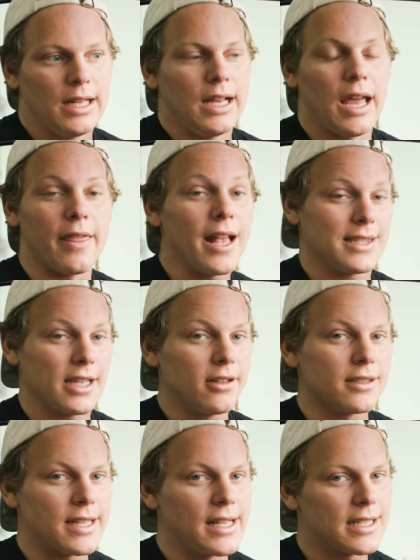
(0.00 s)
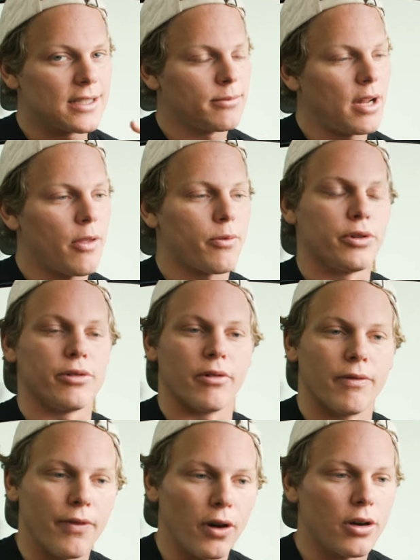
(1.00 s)
And that's irritating sometimes when you're
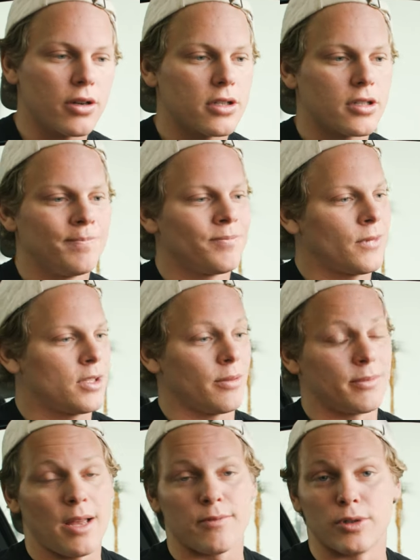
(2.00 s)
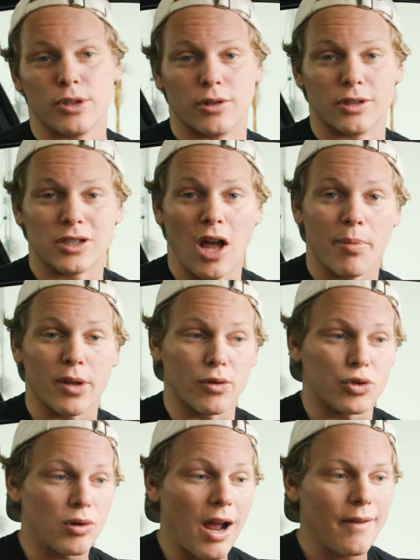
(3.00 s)
reverse, sometimes when you're in stop and go
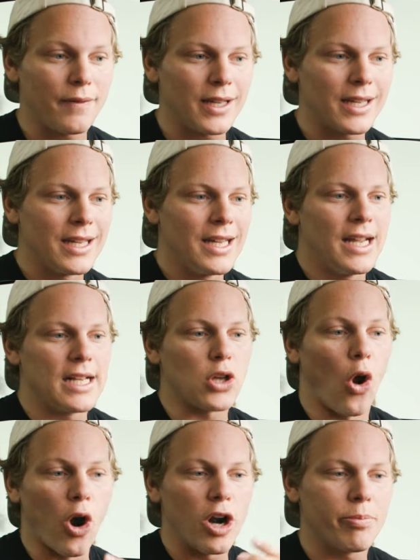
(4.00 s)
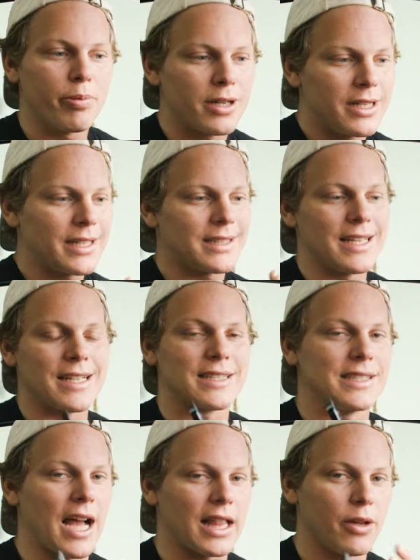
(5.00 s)
traffic. It's hard to predict
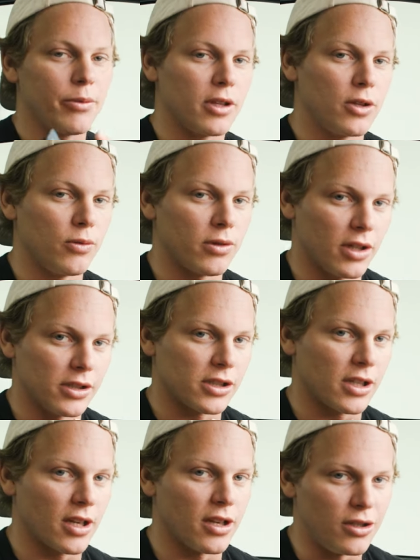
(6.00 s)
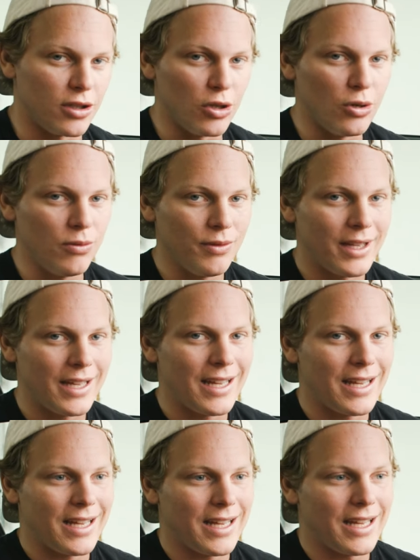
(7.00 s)
exactly what the dual clutch is going to do.
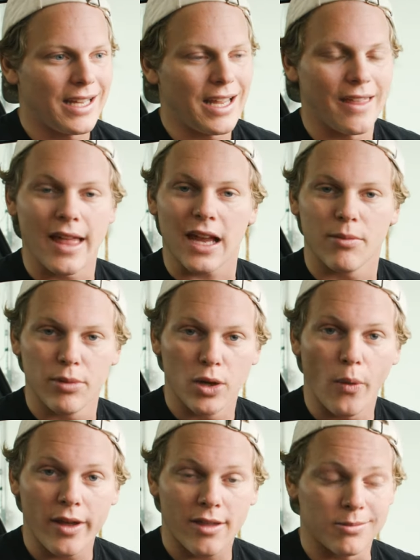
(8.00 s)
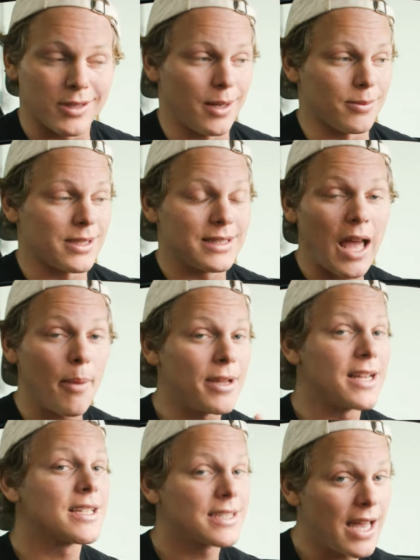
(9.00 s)
And that can be annoying sometimes. That
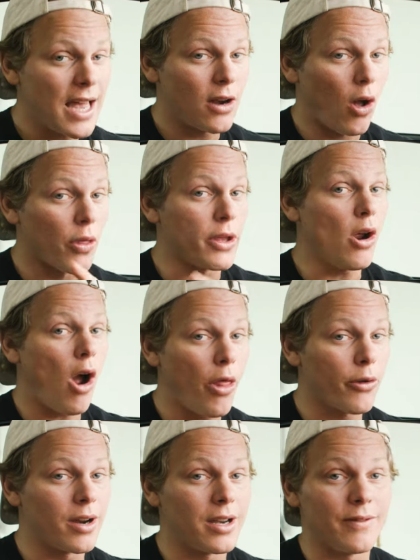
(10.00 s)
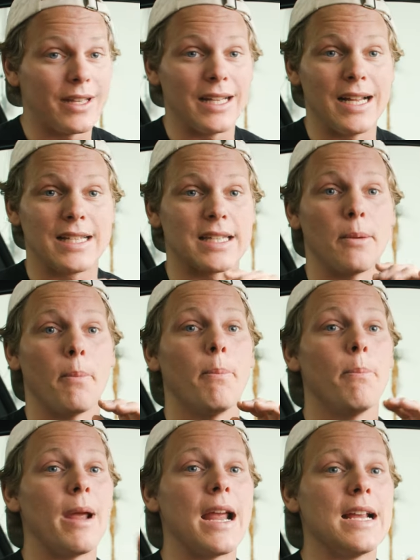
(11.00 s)
being said, on the other end of it, it's an
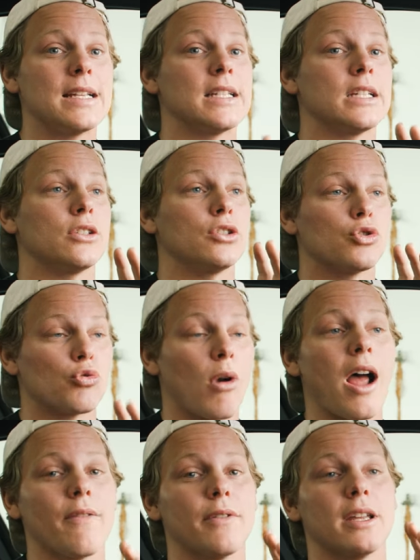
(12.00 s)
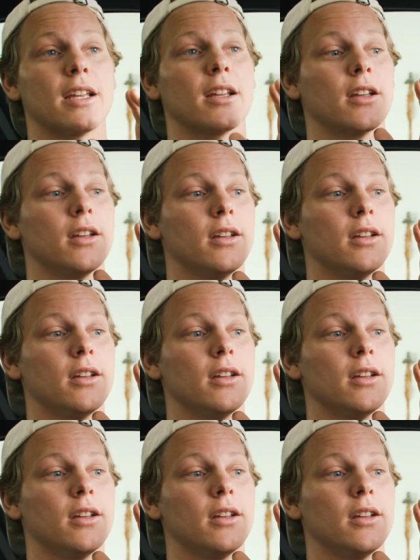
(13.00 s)
amazing driving